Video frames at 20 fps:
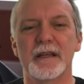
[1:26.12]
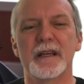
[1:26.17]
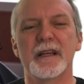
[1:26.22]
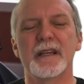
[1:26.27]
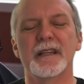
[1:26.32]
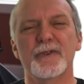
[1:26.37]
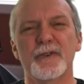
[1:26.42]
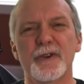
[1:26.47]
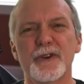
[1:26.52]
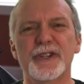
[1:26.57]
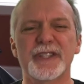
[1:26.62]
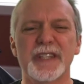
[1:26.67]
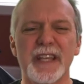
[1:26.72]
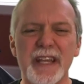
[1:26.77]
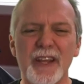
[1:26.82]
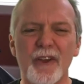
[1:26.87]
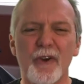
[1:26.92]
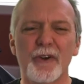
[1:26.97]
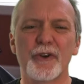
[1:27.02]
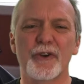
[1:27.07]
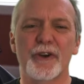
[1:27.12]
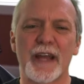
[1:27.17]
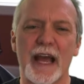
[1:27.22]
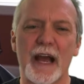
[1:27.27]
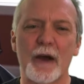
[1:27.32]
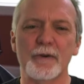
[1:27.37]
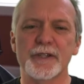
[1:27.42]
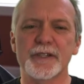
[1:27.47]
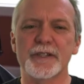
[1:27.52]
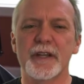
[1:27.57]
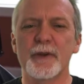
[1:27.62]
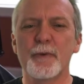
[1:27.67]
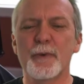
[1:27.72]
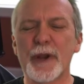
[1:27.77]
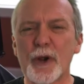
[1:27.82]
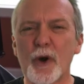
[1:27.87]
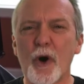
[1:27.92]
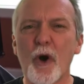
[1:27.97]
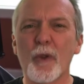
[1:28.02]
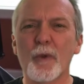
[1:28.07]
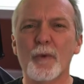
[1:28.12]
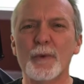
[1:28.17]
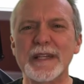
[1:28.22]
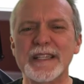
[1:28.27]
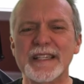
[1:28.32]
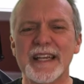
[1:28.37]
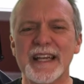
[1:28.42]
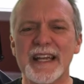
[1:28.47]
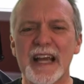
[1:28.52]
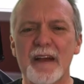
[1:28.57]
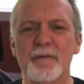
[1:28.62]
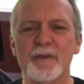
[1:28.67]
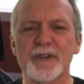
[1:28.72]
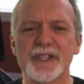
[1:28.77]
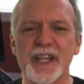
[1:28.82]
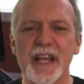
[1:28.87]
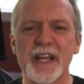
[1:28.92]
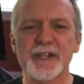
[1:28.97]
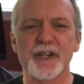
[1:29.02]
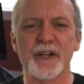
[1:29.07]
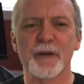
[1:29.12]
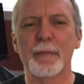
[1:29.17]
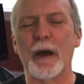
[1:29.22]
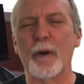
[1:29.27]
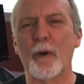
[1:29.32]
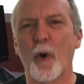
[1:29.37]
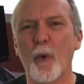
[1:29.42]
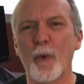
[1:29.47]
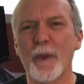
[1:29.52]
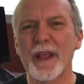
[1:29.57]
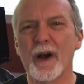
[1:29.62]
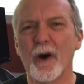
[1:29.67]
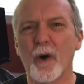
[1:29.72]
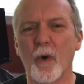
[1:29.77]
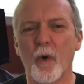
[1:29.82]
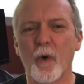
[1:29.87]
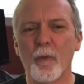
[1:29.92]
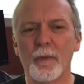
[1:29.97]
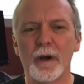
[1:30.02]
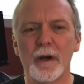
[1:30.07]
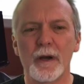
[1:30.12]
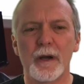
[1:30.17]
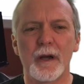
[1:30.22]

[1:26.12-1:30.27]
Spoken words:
So you're sitting on your couch and you recall a recent conversation about owning a home